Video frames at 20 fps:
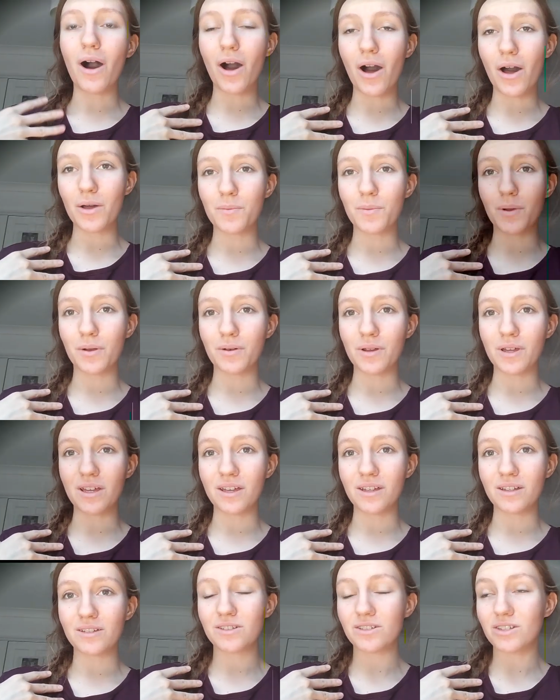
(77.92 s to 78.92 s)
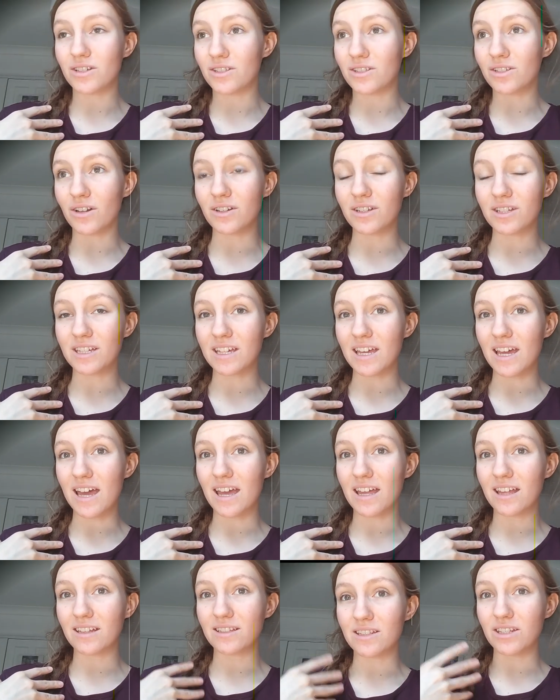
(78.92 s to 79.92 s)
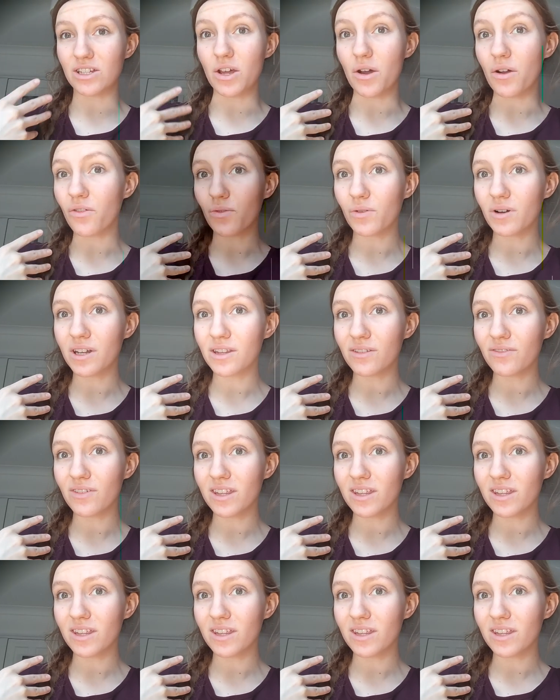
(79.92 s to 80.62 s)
I'm only just starting to get to know everyone in the